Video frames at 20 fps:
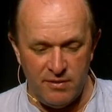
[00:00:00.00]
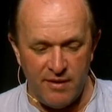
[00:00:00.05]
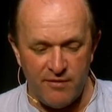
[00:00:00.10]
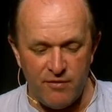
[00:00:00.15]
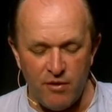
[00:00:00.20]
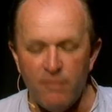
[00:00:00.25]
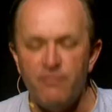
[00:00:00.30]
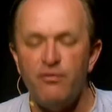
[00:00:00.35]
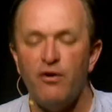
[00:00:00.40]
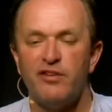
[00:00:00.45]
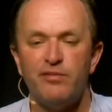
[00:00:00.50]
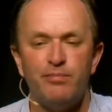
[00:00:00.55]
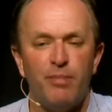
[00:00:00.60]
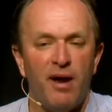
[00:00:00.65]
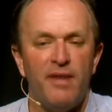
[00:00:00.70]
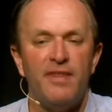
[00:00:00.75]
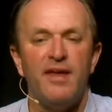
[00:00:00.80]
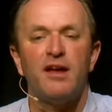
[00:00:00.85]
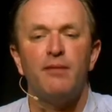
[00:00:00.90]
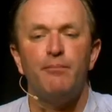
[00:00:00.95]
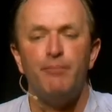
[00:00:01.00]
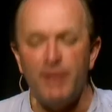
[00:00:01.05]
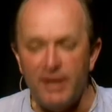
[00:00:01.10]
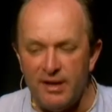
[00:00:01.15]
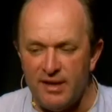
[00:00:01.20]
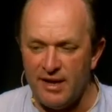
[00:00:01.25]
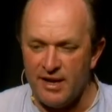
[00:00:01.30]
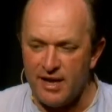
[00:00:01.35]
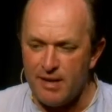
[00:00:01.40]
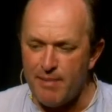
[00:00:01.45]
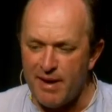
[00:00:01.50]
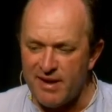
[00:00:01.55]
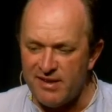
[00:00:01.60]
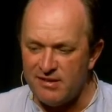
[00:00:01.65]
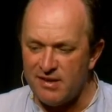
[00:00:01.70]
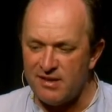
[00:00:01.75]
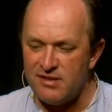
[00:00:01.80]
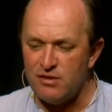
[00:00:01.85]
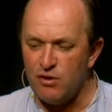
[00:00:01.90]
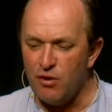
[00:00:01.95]
They've got frostbite. They're completely
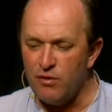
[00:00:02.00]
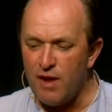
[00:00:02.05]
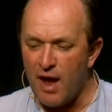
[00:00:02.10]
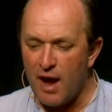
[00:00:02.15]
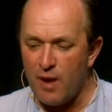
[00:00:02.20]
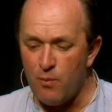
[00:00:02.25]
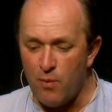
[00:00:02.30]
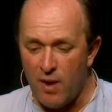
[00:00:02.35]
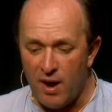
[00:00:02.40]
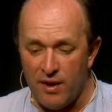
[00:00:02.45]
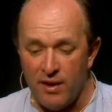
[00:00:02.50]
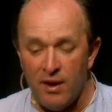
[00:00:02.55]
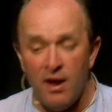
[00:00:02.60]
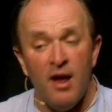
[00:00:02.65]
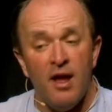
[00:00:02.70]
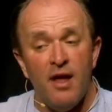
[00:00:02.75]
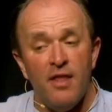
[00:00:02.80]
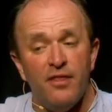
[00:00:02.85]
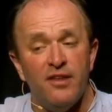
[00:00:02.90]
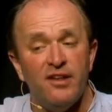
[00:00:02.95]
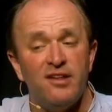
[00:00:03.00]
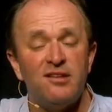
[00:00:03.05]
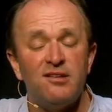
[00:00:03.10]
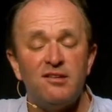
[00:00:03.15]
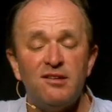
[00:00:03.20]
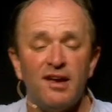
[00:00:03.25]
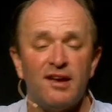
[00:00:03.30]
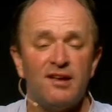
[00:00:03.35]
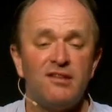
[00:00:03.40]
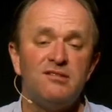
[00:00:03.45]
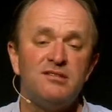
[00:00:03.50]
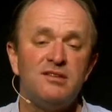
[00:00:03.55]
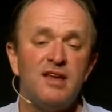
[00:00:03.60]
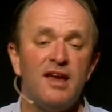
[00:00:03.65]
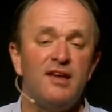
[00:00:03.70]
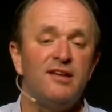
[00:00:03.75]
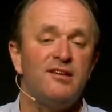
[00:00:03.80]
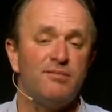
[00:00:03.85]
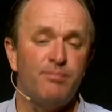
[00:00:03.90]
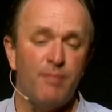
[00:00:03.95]
incapacitated on night one. There's six
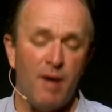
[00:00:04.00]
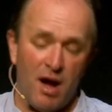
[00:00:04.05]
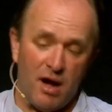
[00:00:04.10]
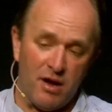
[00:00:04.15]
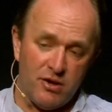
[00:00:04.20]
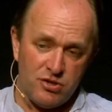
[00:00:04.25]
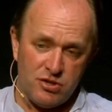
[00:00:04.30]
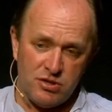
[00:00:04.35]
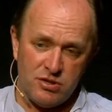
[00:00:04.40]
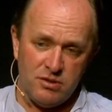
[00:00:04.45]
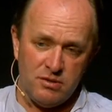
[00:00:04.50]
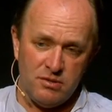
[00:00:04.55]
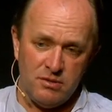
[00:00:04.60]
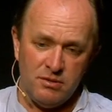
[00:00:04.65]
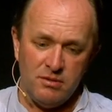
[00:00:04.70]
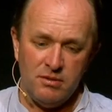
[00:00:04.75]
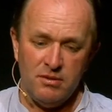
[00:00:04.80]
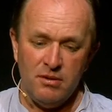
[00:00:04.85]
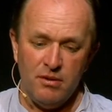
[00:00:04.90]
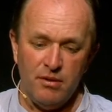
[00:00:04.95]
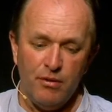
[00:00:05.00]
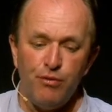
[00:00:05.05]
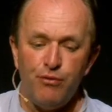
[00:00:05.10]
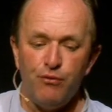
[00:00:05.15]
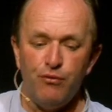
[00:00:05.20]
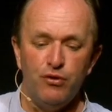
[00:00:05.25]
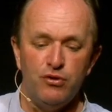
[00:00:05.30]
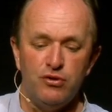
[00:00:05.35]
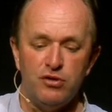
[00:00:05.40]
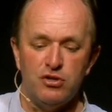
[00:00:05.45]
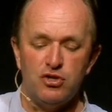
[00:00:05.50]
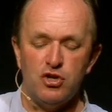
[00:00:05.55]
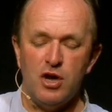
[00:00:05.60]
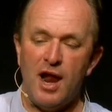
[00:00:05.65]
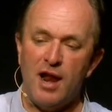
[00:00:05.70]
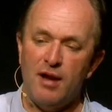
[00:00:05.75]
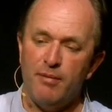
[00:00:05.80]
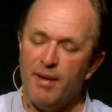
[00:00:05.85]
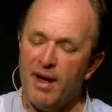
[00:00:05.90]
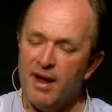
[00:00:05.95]
days' march through to
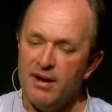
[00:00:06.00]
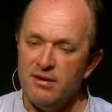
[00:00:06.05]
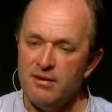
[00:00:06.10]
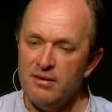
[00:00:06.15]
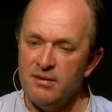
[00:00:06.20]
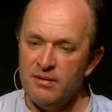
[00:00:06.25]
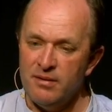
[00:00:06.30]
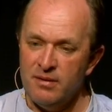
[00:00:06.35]
Jalalabad.